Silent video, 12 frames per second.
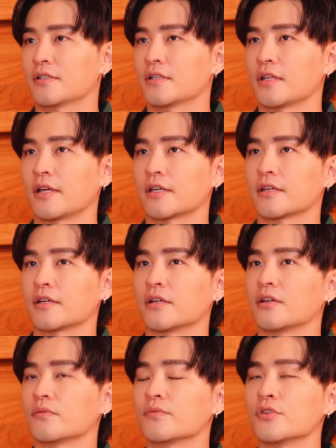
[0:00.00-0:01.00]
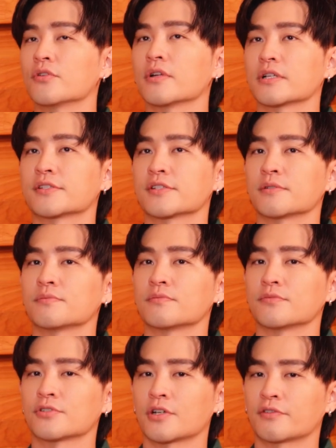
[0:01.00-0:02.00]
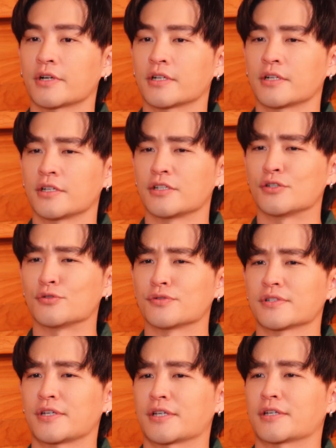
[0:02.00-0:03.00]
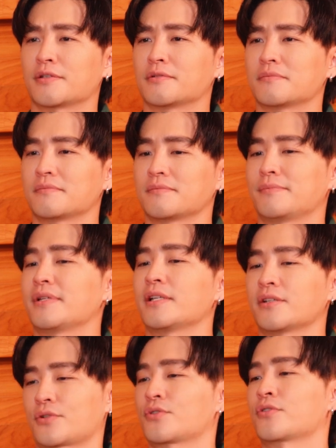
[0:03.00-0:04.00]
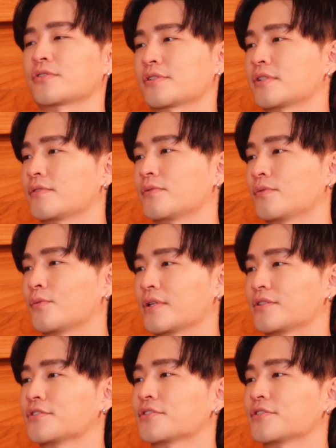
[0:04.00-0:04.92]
Like you know, like some songwriter they use like a million chords in one